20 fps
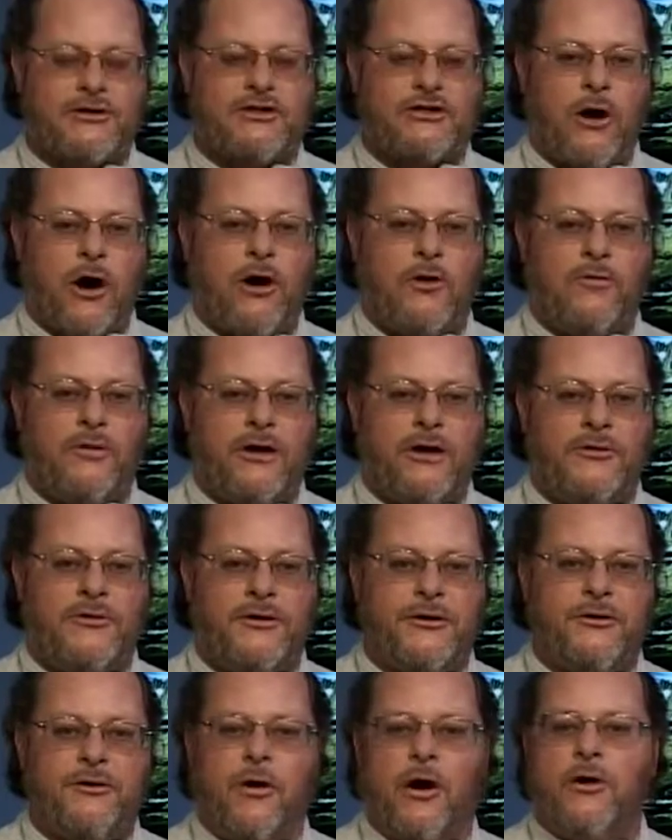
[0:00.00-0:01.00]
to start with,
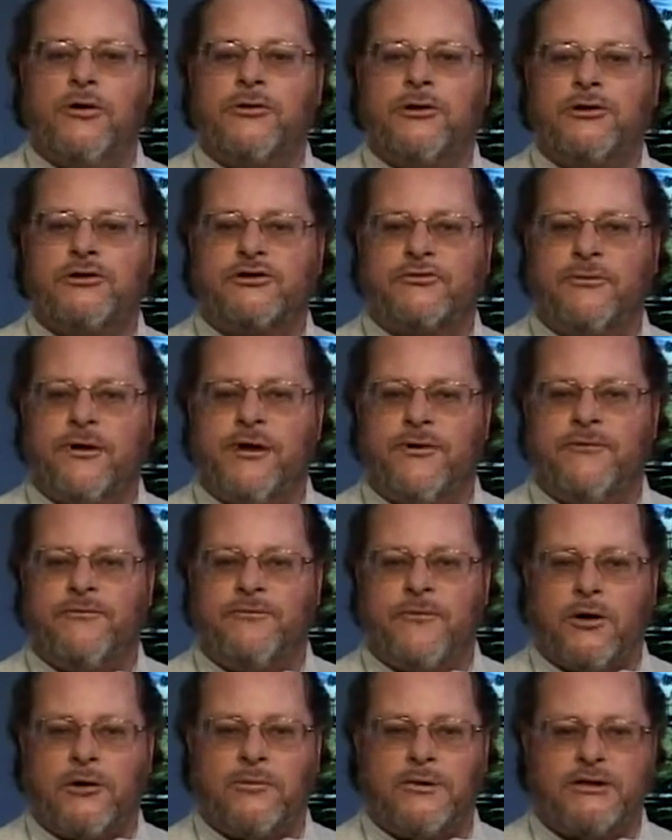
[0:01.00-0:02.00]
the new owners
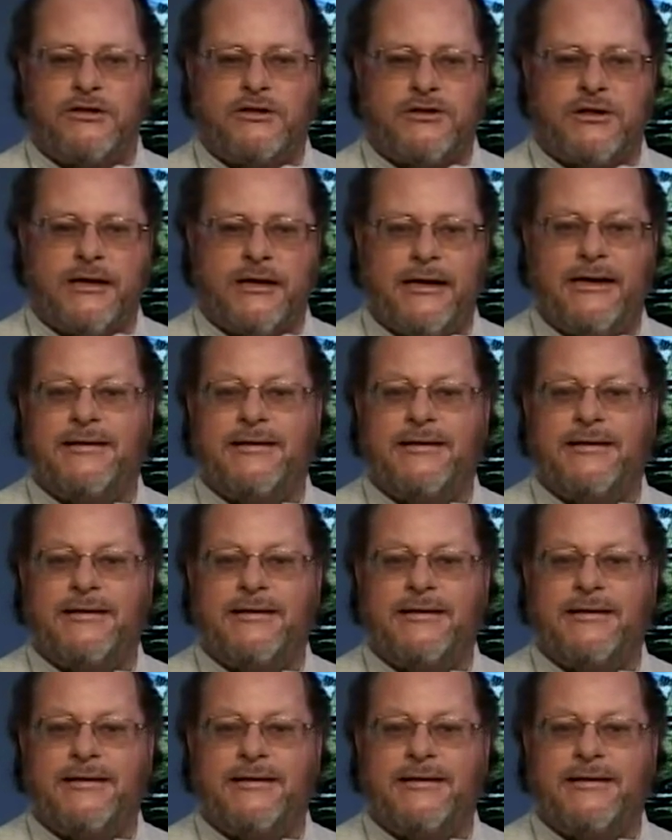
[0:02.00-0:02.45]
refurbished the